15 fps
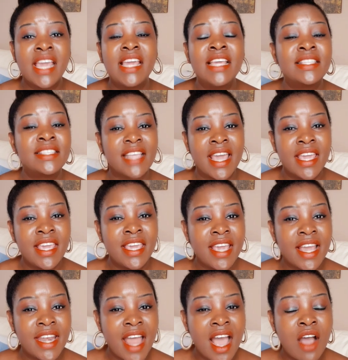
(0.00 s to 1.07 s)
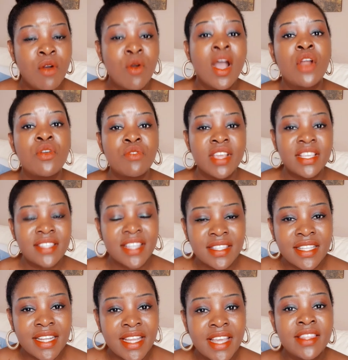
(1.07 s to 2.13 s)
it's a year now
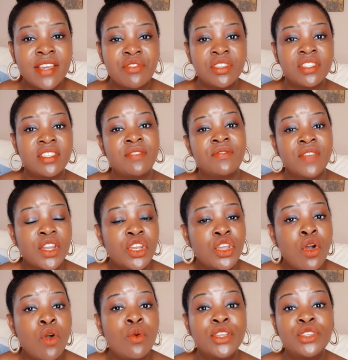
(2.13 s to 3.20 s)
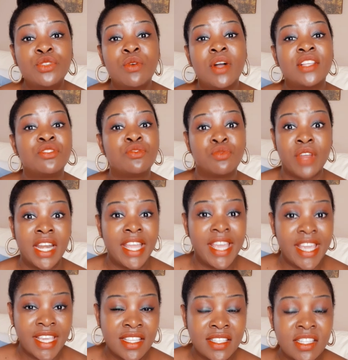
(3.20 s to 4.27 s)
recently there is a video which was
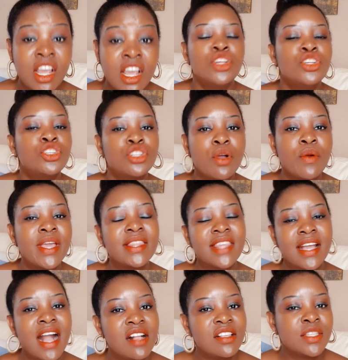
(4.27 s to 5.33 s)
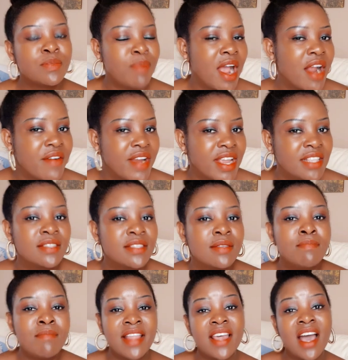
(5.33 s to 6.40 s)
released showing the girl's parents
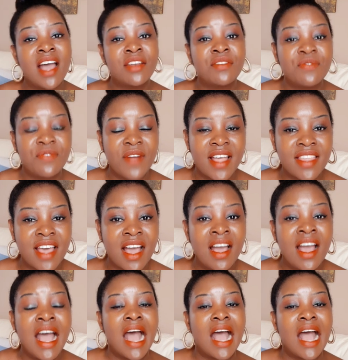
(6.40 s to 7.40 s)
mother and father